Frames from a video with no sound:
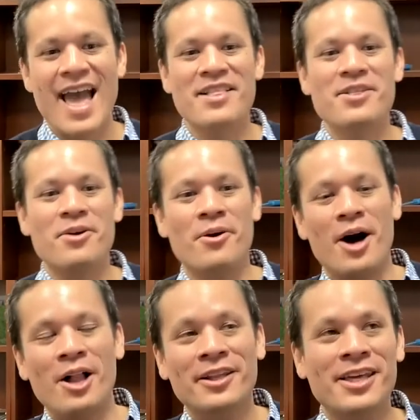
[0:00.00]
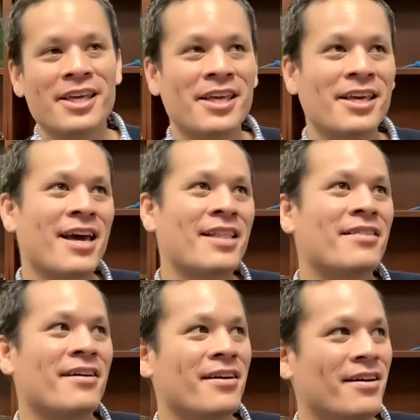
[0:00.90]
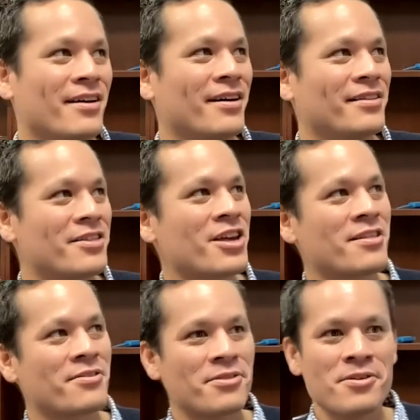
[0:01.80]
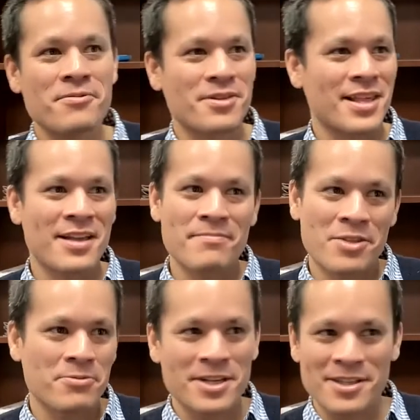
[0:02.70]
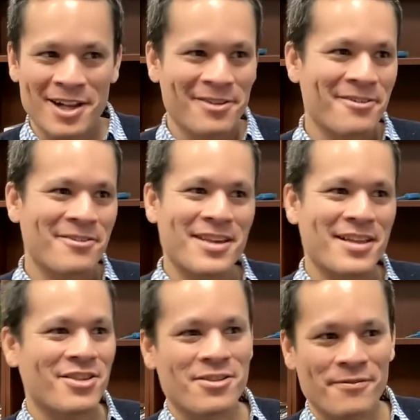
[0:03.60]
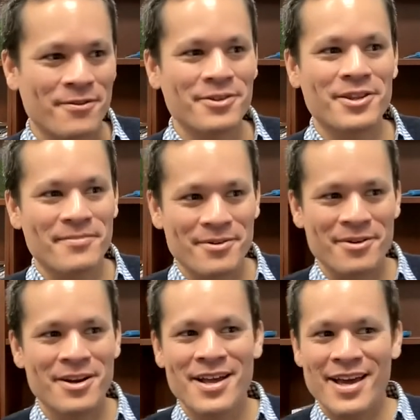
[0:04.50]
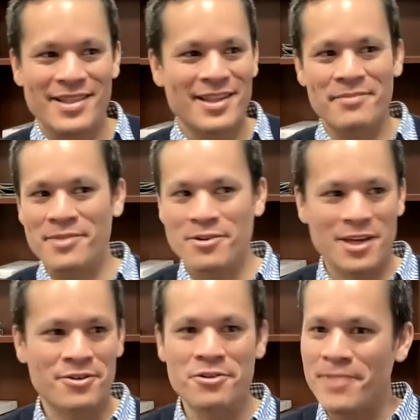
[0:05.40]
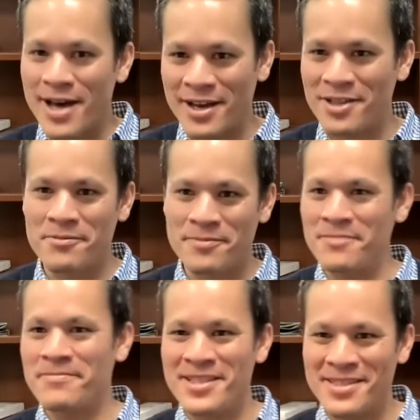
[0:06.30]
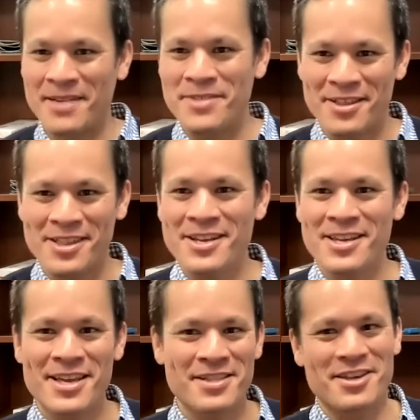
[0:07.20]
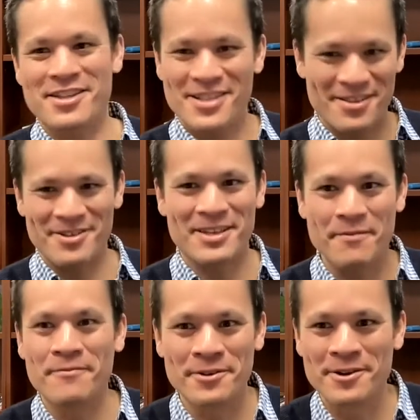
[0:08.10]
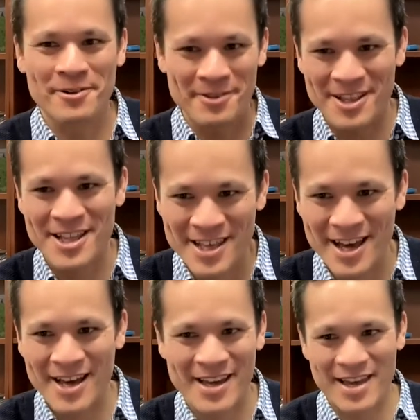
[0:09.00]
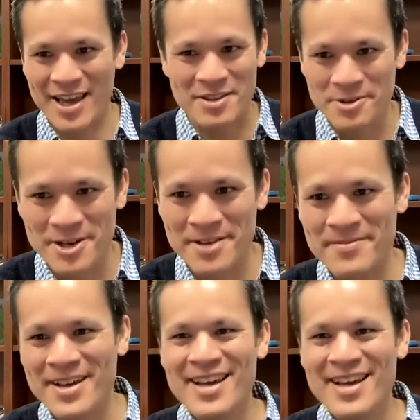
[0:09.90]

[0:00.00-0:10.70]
And so all he had the chance to do was hand me $20 and just a phone number and tell me, okay, go back to Phnom Penh, the capital city, and just give a phone call to this guy. I know him.